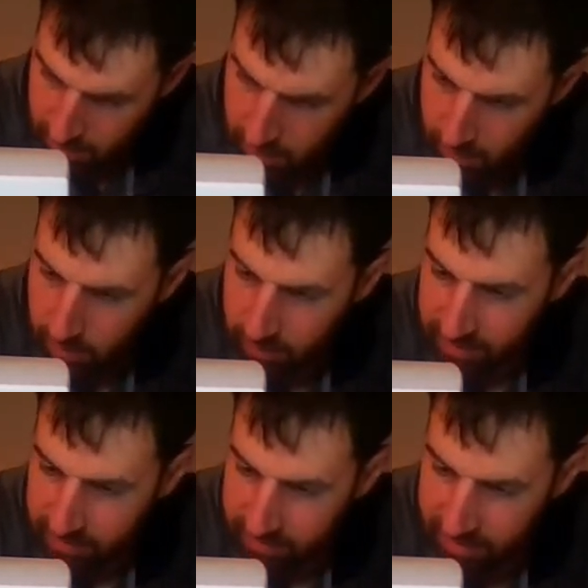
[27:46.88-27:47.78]

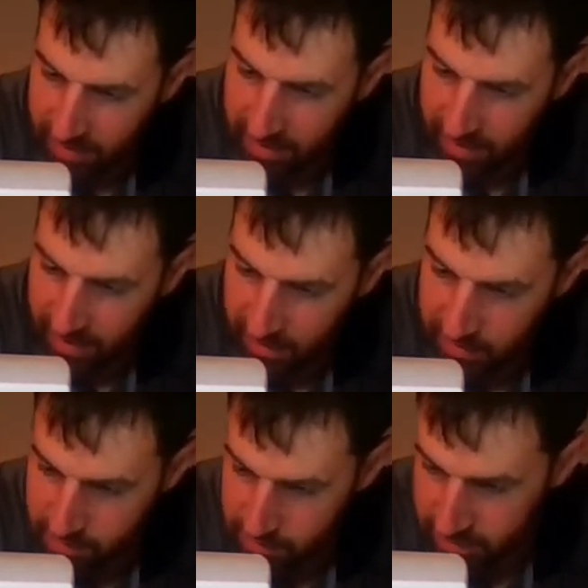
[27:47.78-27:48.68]
Always take
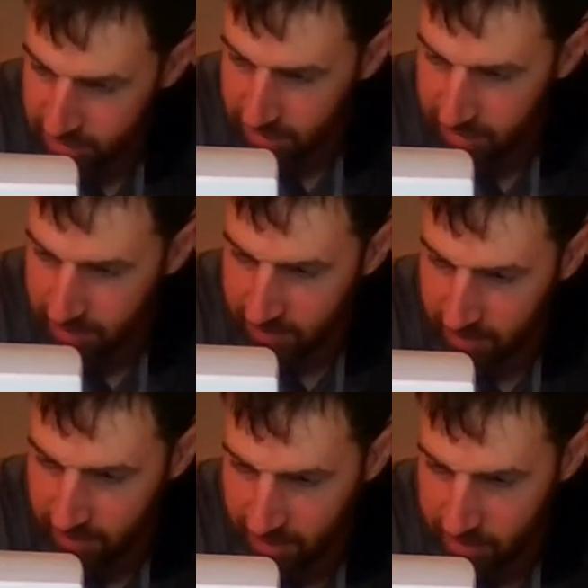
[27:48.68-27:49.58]
extra time to
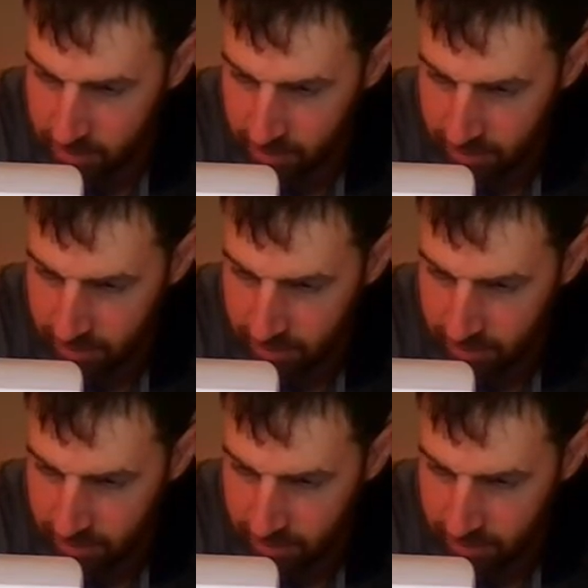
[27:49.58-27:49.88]
make sure